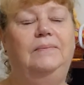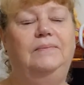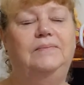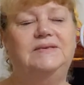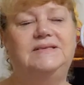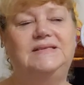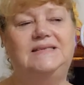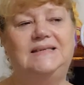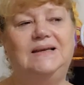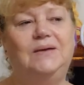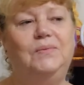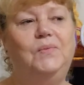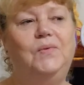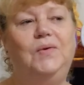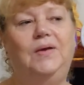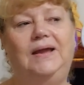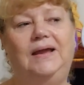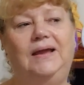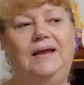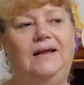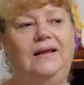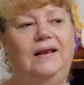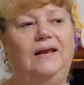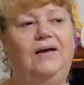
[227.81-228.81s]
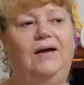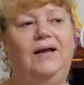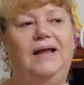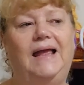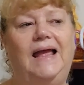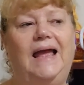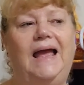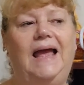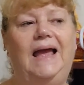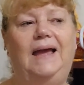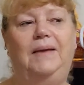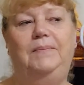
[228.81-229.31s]
somewhere like
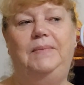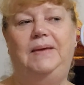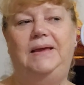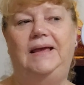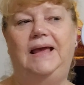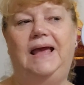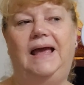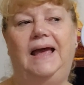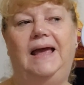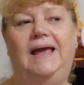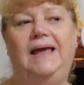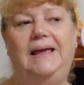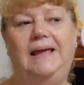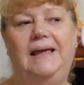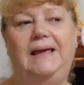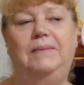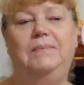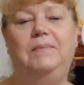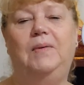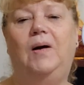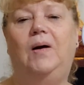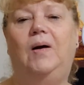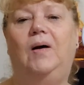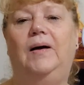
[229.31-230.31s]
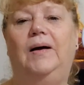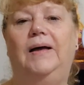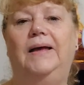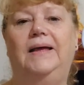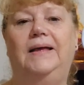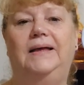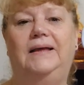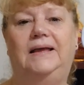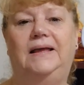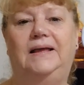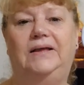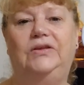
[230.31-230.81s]
Ami,
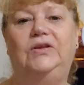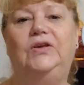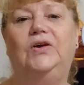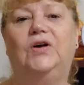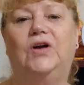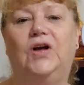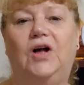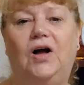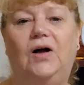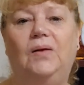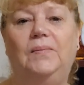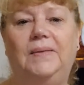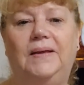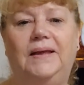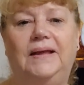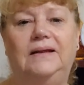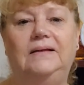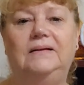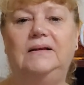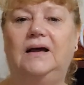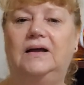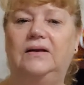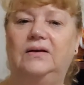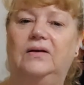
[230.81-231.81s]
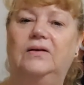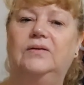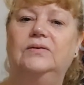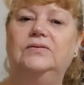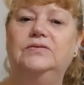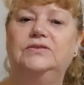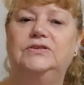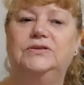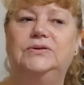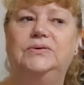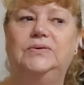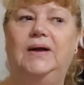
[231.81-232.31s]
A-M-I, in your comment, and I'll
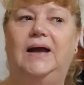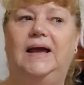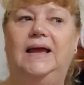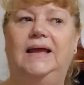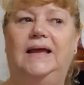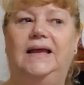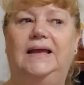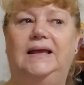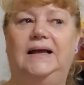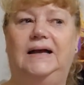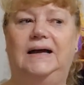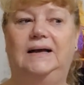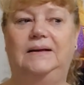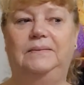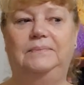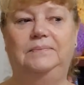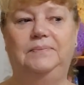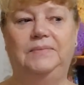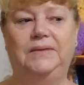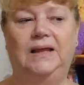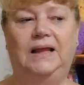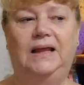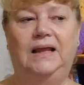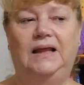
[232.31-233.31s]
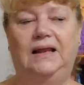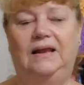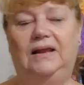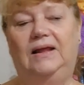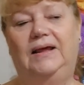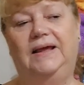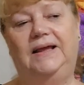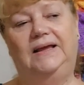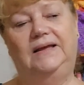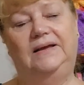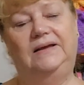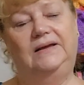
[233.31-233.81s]
do a,
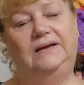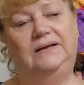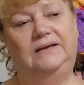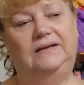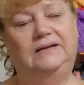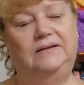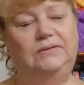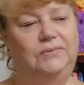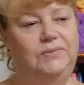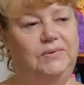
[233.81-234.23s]
a